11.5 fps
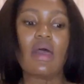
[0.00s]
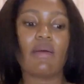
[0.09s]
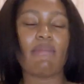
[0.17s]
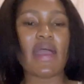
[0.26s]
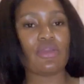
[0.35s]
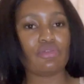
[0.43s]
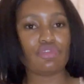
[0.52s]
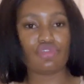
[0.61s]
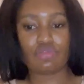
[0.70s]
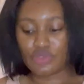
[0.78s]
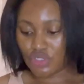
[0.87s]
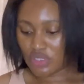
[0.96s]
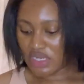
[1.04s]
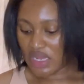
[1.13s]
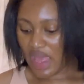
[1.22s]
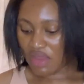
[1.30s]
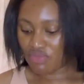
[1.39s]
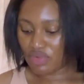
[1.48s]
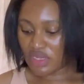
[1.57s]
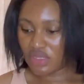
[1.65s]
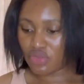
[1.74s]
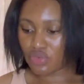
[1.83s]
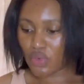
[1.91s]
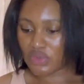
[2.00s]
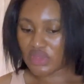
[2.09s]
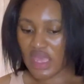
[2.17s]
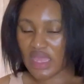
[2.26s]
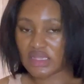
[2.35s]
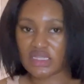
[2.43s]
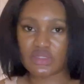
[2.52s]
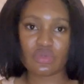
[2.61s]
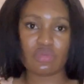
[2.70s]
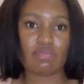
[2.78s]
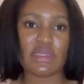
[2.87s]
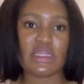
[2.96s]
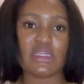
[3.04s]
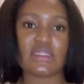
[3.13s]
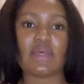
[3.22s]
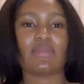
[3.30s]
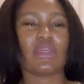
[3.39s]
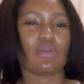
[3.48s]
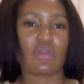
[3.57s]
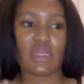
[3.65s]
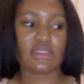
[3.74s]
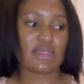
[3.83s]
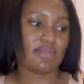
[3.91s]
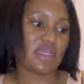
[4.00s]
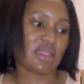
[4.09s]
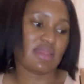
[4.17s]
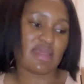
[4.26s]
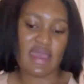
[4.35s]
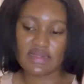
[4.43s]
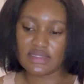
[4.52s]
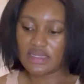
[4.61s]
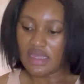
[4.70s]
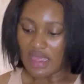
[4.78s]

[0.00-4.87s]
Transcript: my YouTube journey, I really thought that this would be something great, something that